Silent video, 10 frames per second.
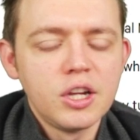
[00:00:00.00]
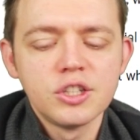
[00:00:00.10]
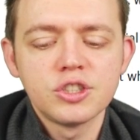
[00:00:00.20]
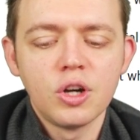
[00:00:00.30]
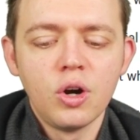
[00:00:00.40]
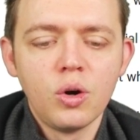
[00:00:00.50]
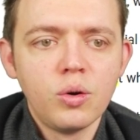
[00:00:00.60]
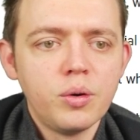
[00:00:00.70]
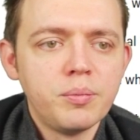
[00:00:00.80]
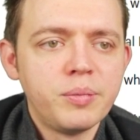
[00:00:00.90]

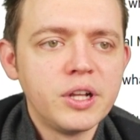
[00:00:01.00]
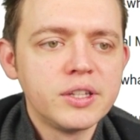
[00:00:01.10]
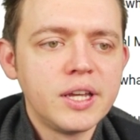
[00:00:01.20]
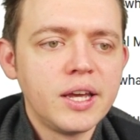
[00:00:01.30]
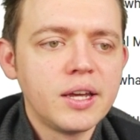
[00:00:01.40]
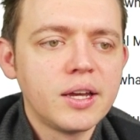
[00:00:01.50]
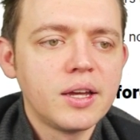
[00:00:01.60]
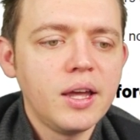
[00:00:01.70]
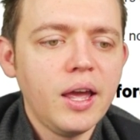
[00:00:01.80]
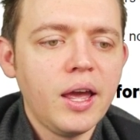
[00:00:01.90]
So building
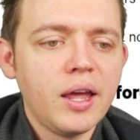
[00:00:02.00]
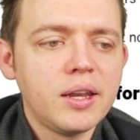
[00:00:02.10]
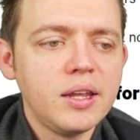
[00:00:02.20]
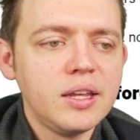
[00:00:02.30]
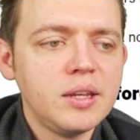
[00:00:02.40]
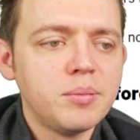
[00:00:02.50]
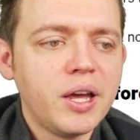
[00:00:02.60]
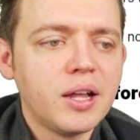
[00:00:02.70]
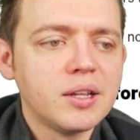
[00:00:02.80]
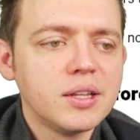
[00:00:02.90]
an
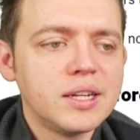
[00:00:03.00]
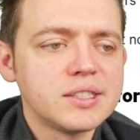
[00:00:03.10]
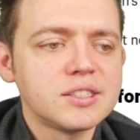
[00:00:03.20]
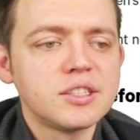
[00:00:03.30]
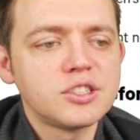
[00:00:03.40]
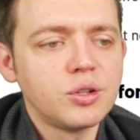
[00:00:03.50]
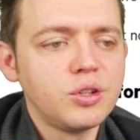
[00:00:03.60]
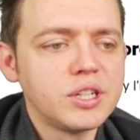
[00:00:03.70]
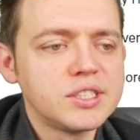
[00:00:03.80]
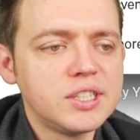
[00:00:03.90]
email list. So
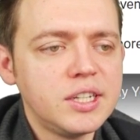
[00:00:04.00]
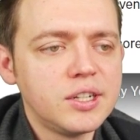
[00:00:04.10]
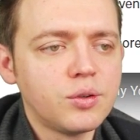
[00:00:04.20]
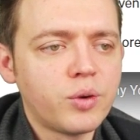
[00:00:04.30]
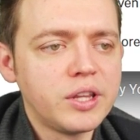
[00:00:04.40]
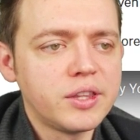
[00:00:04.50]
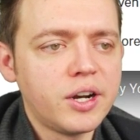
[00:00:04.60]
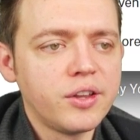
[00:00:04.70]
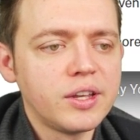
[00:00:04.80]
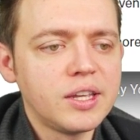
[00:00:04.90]
you can see right
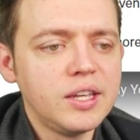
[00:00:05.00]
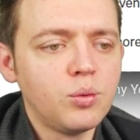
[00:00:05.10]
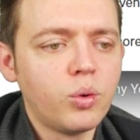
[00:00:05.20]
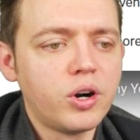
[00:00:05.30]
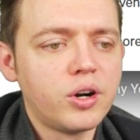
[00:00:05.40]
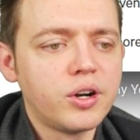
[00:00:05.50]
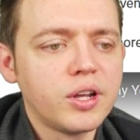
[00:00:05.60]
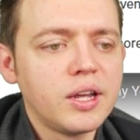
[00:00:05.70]
there, the keyword